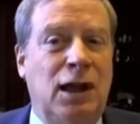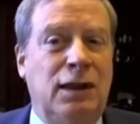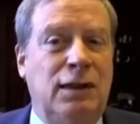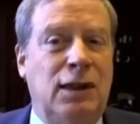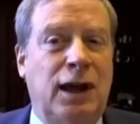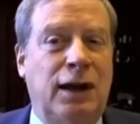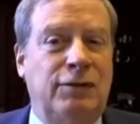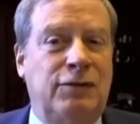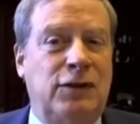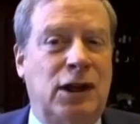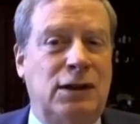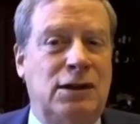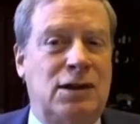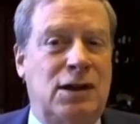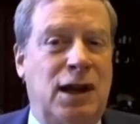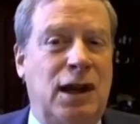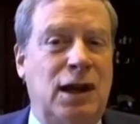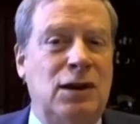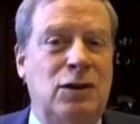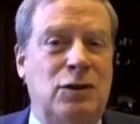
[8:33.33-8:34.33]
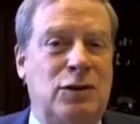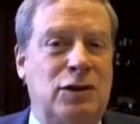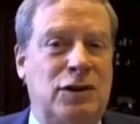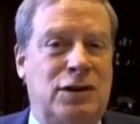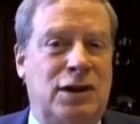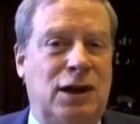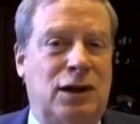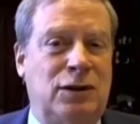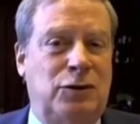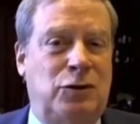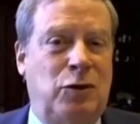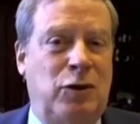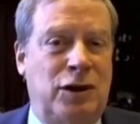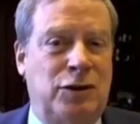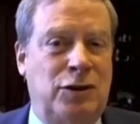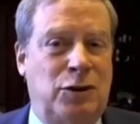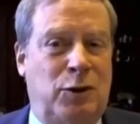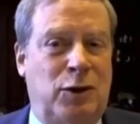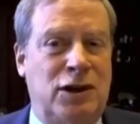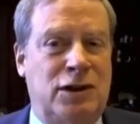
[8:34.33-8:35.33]
They've continued to sell
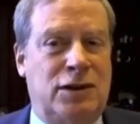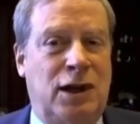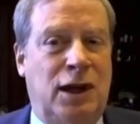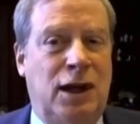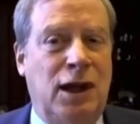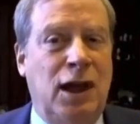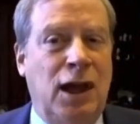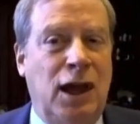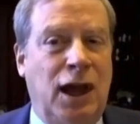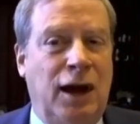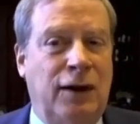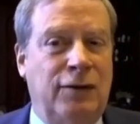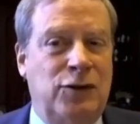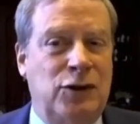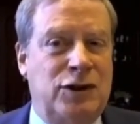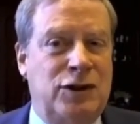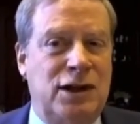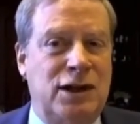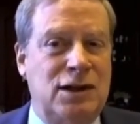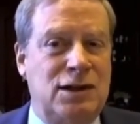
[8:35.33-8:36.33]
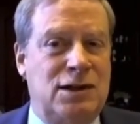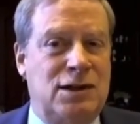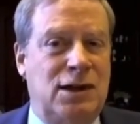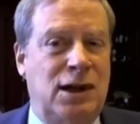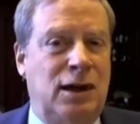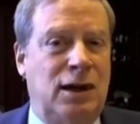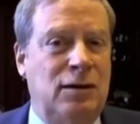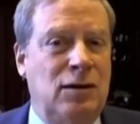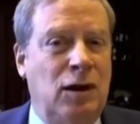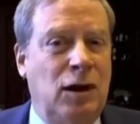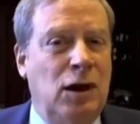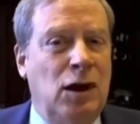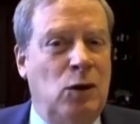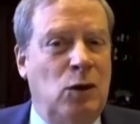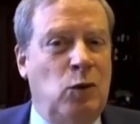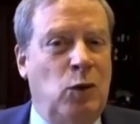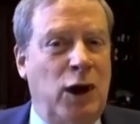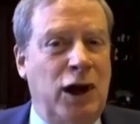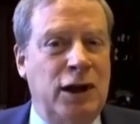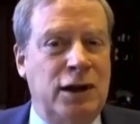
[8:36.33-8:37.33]
treasuries ever since then.
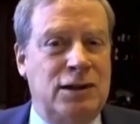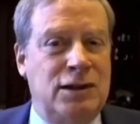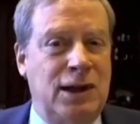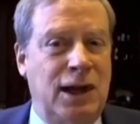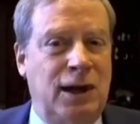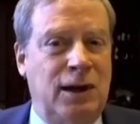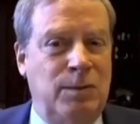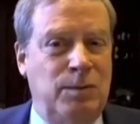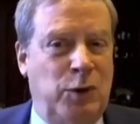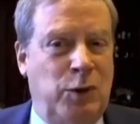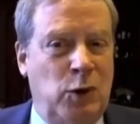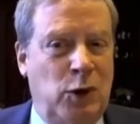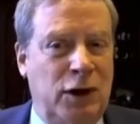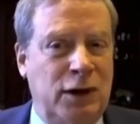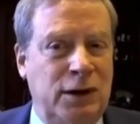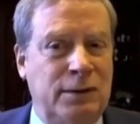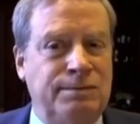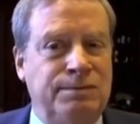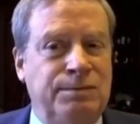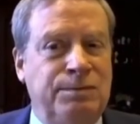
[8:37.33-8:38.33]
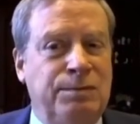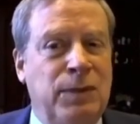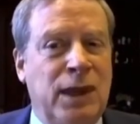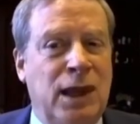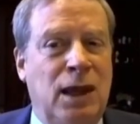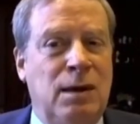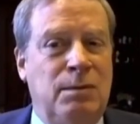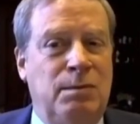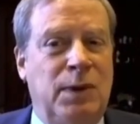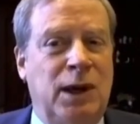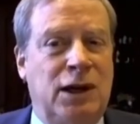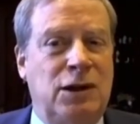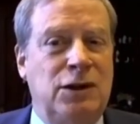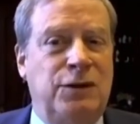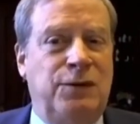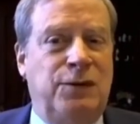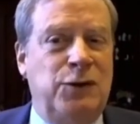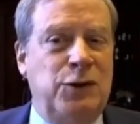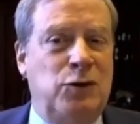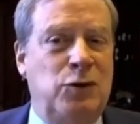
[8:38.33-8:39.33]
Why is that important?
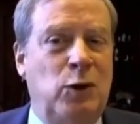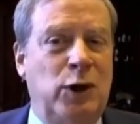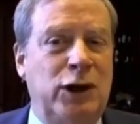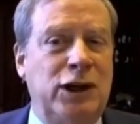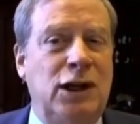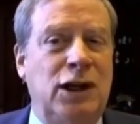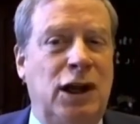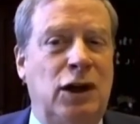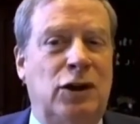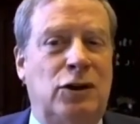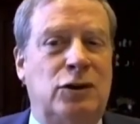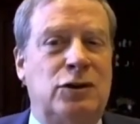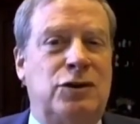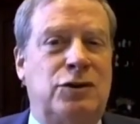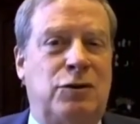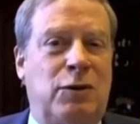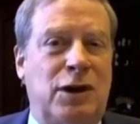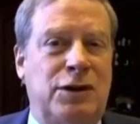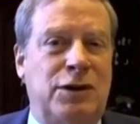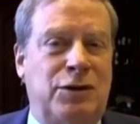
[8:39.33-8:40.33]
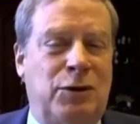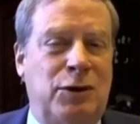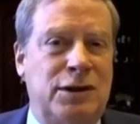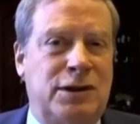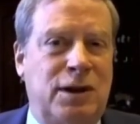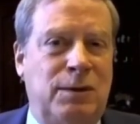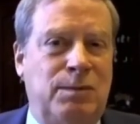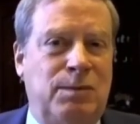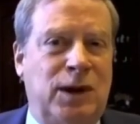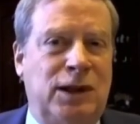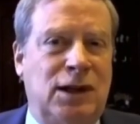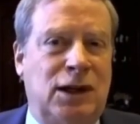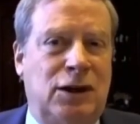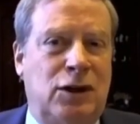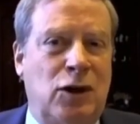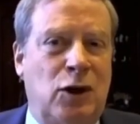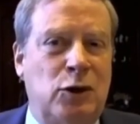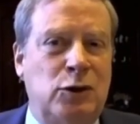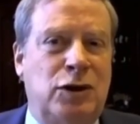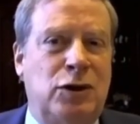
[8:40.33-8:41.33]
Because for 20 years, treasuries have been the
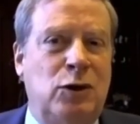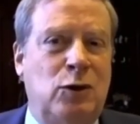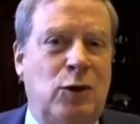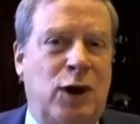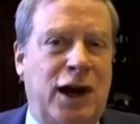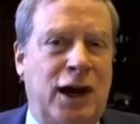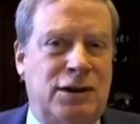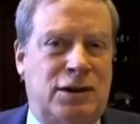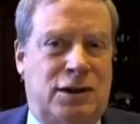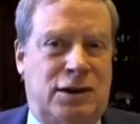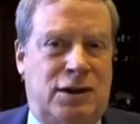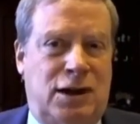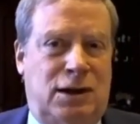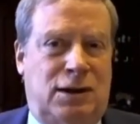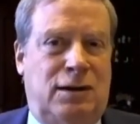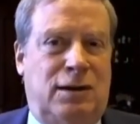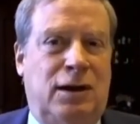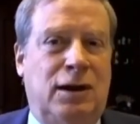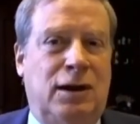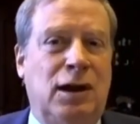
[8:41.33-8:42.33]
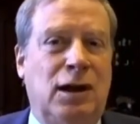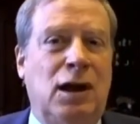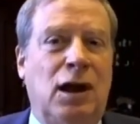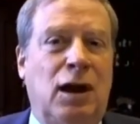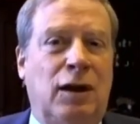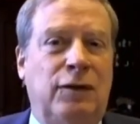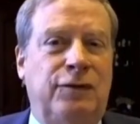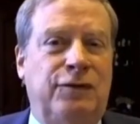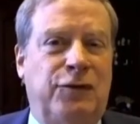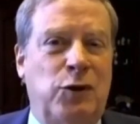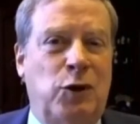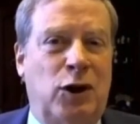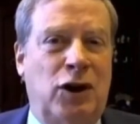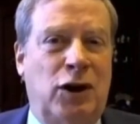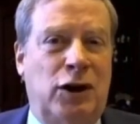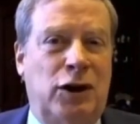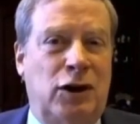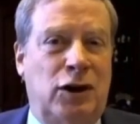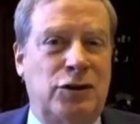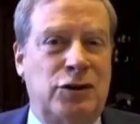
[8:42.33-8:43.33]
go-to asset of
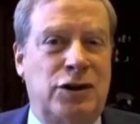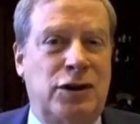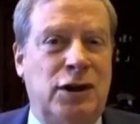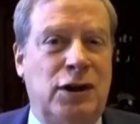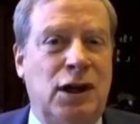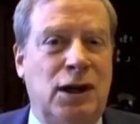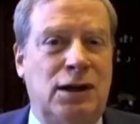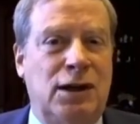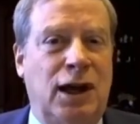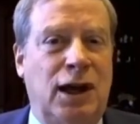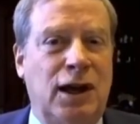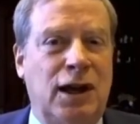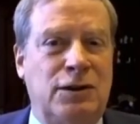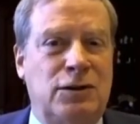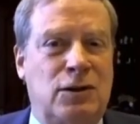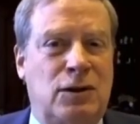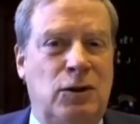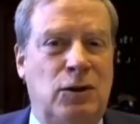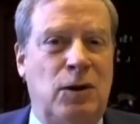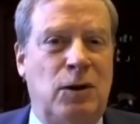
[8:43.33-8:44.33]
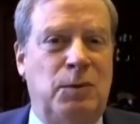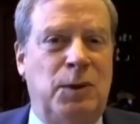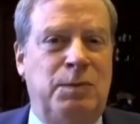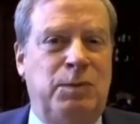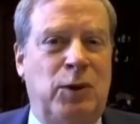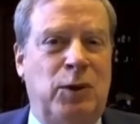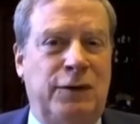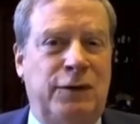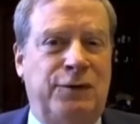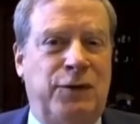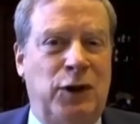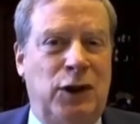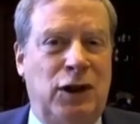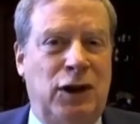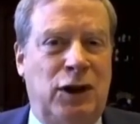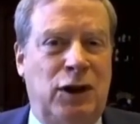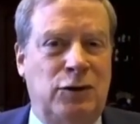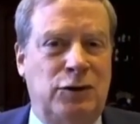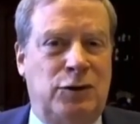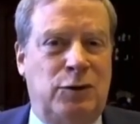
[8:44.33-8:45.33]
foreigners to hedge global
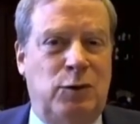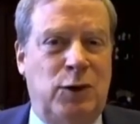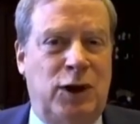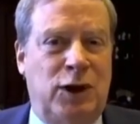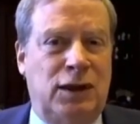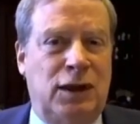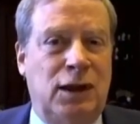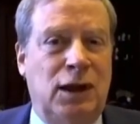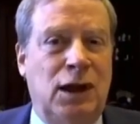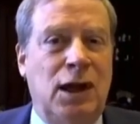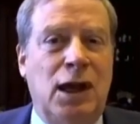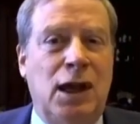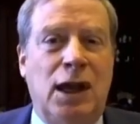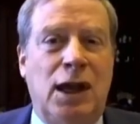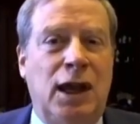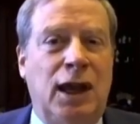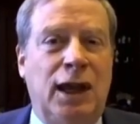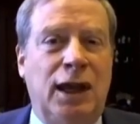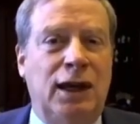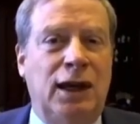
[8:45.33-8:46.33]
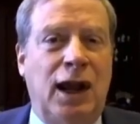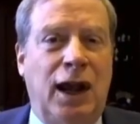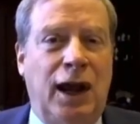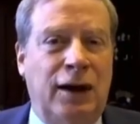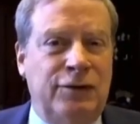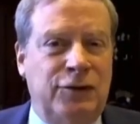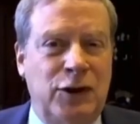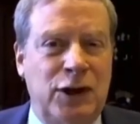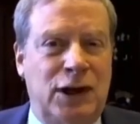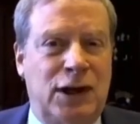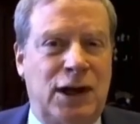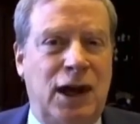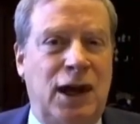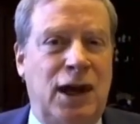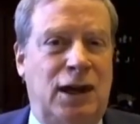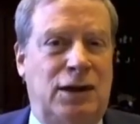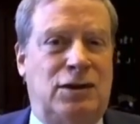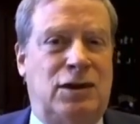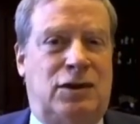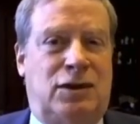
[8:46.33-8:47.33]
portfolios with. In every
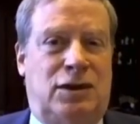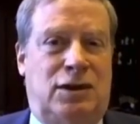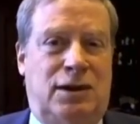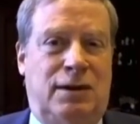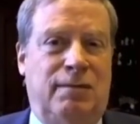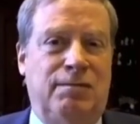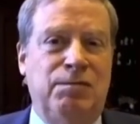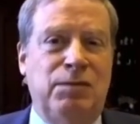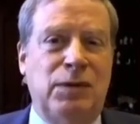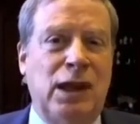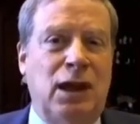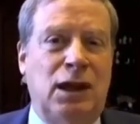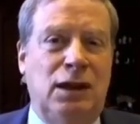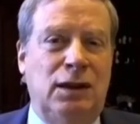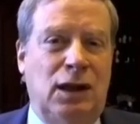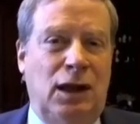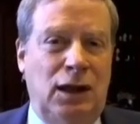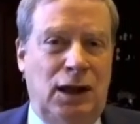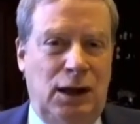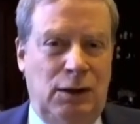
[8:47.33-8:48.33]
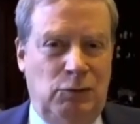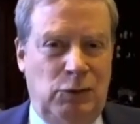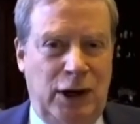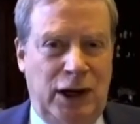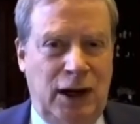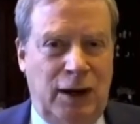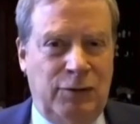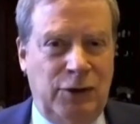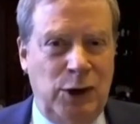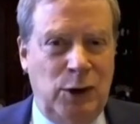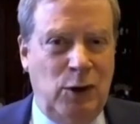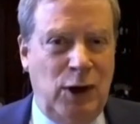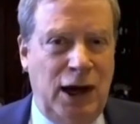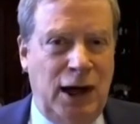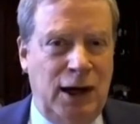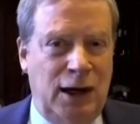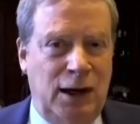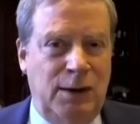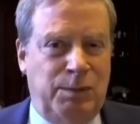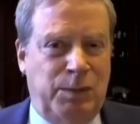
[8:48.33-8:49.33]
case, whenever you
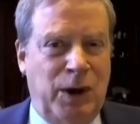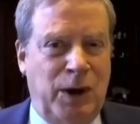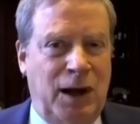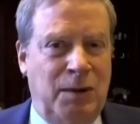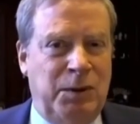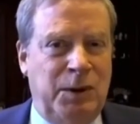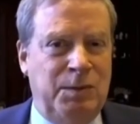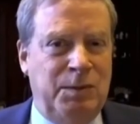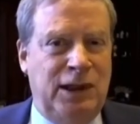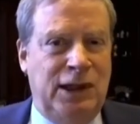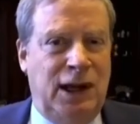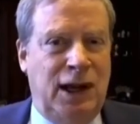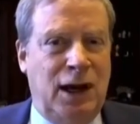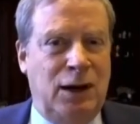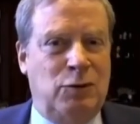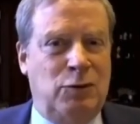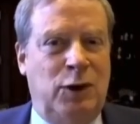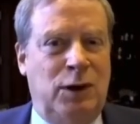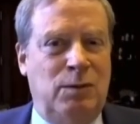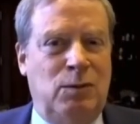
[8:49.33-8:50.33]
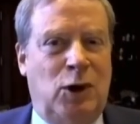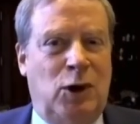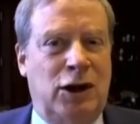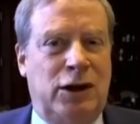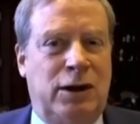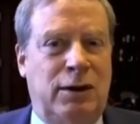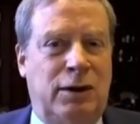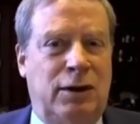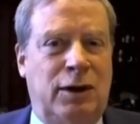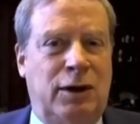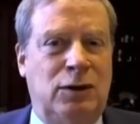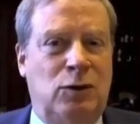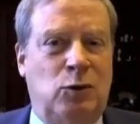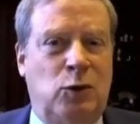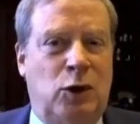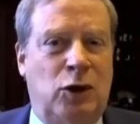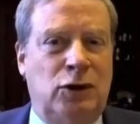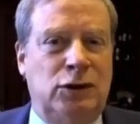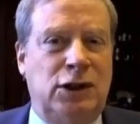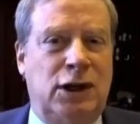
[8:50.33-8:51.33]
had a problem in the equity market or in the
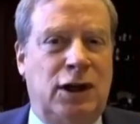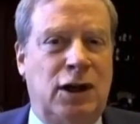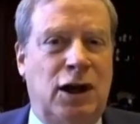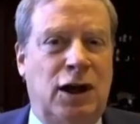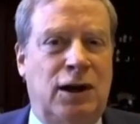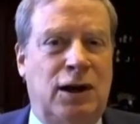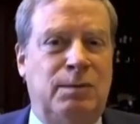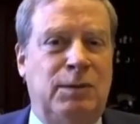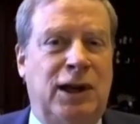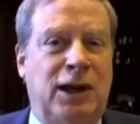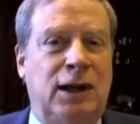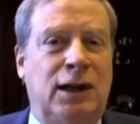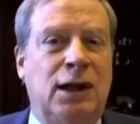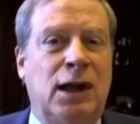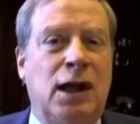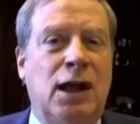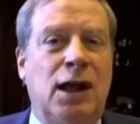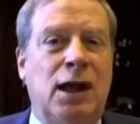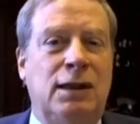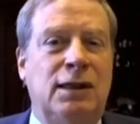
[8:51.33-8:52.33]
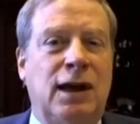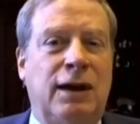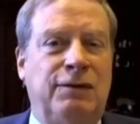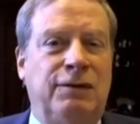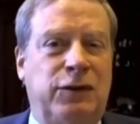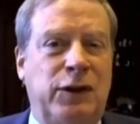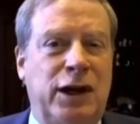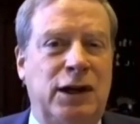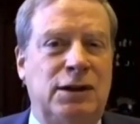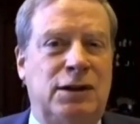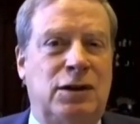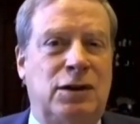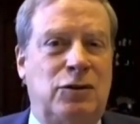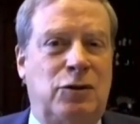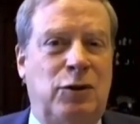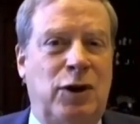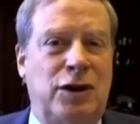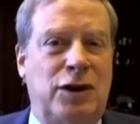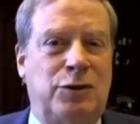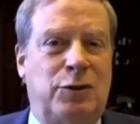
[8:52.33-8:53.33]
world economy, they fled to
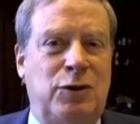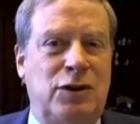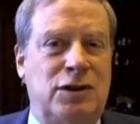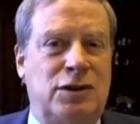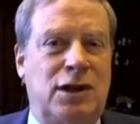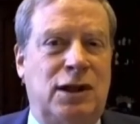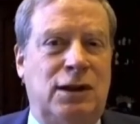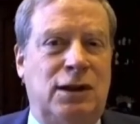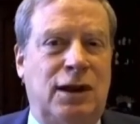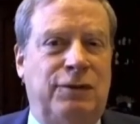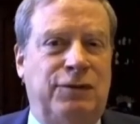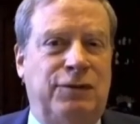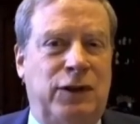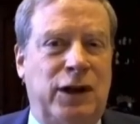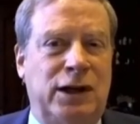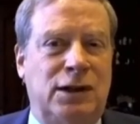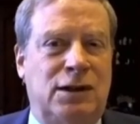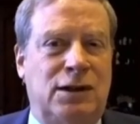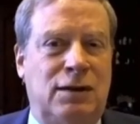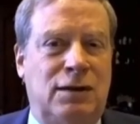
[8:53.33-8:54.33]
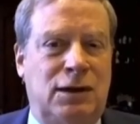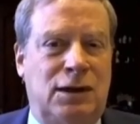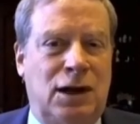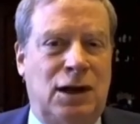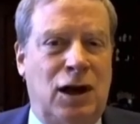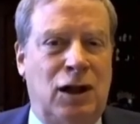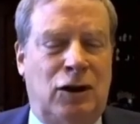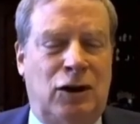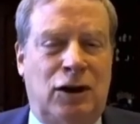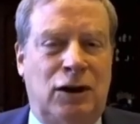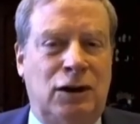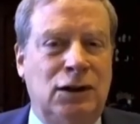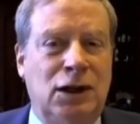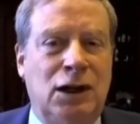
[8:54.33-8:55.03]
treasuries and they fled to the dollar.